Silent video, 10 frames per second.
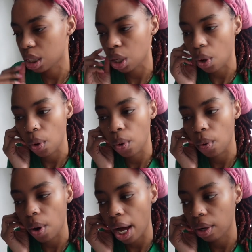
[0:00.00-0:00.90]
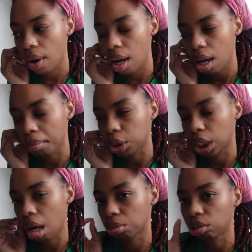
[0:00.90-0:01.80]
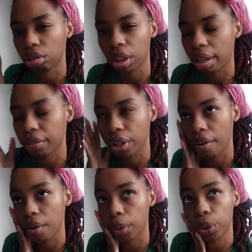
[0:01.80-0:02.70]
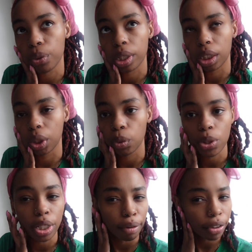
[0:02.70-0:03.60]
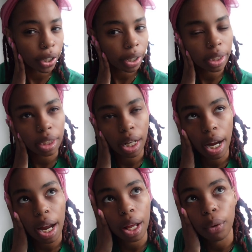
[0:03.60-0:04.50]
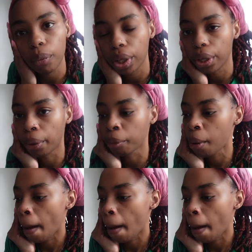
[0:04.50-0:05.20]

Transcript: So I don't, I'm, I'm trying to figure out if I want to do a little self-care tonight. I don't really know.